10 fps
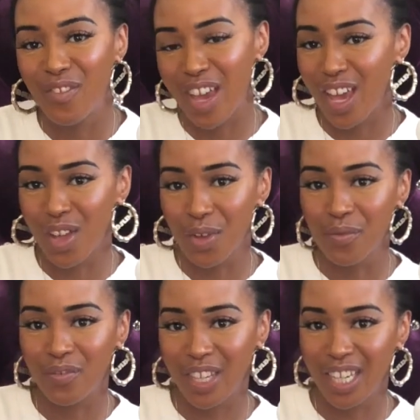fail
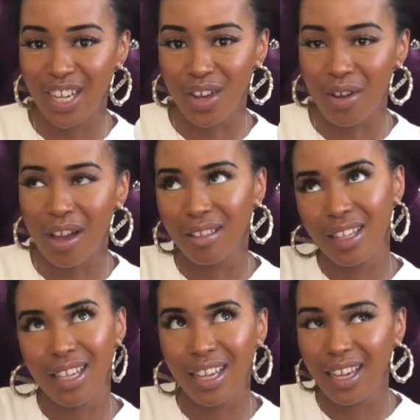video, I'll
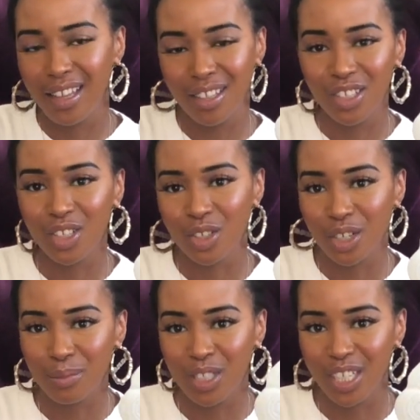link it in the
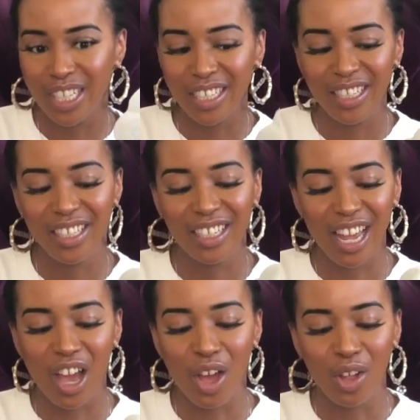description.
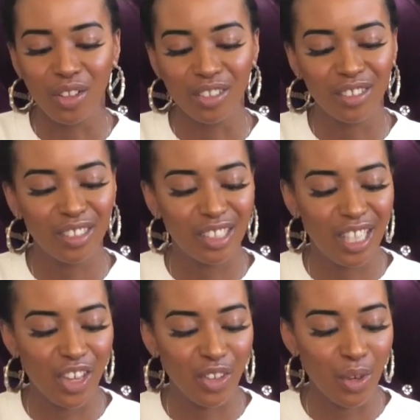I'll
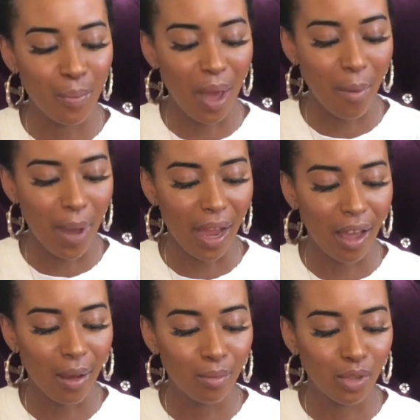tell you about my
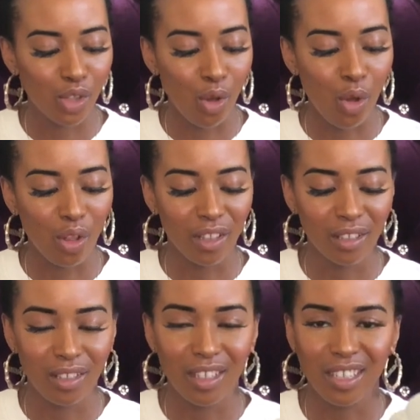gum sole
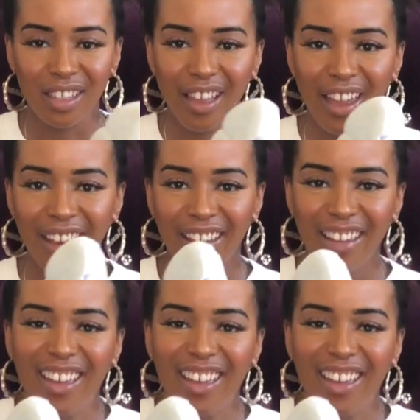dislike.